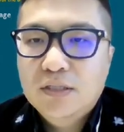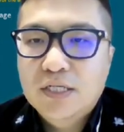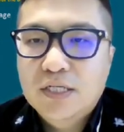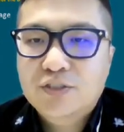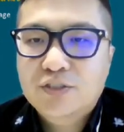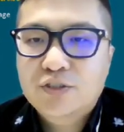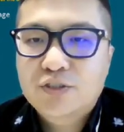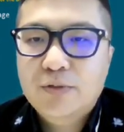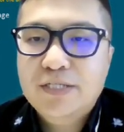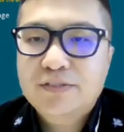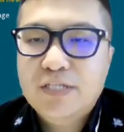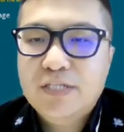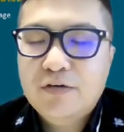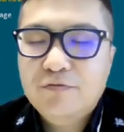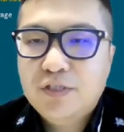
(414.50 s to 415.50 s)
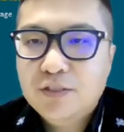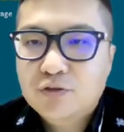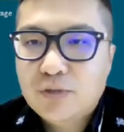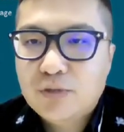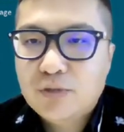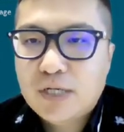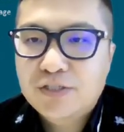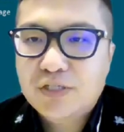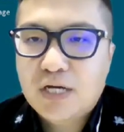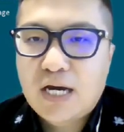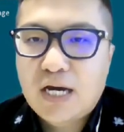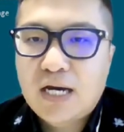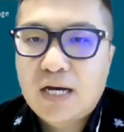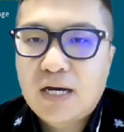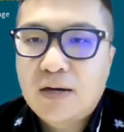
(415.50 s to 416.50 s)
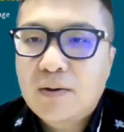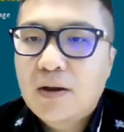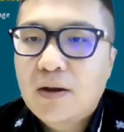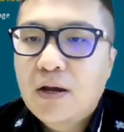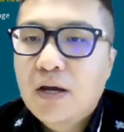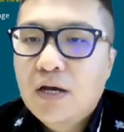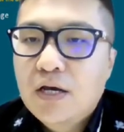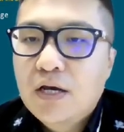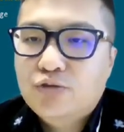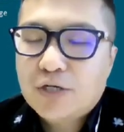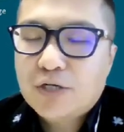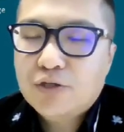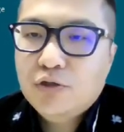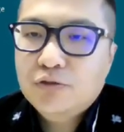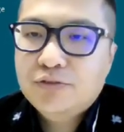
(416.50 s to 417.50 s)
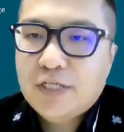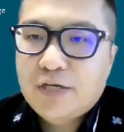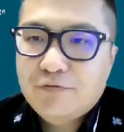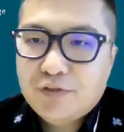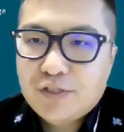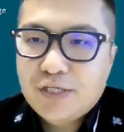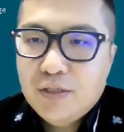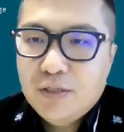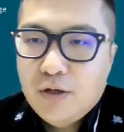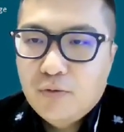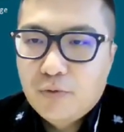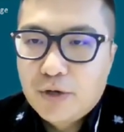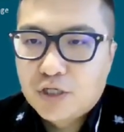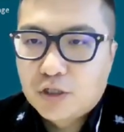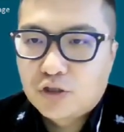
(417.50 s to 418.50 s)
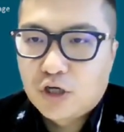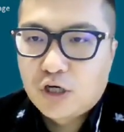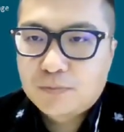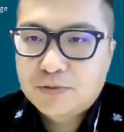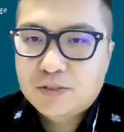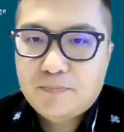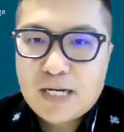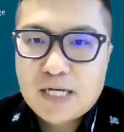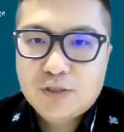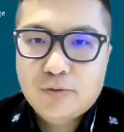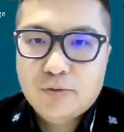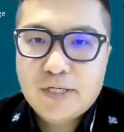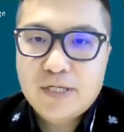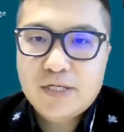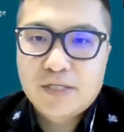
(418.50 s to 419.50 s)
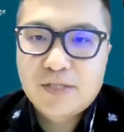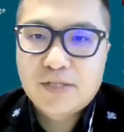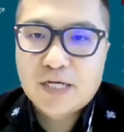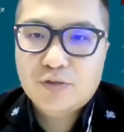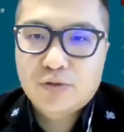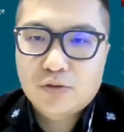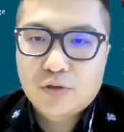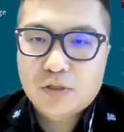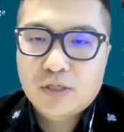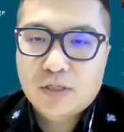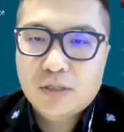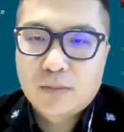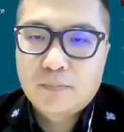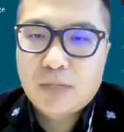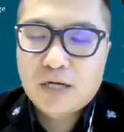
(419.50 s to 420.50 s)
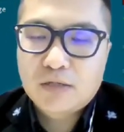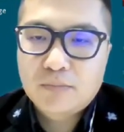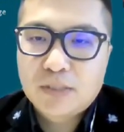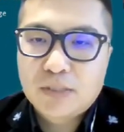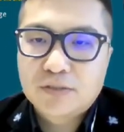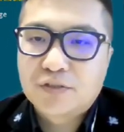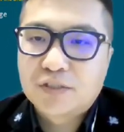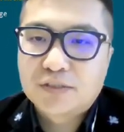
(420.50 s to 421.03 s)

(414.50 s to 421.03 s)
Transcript: The 3 safety strategies are structural safety, which adopts battery electrical compartment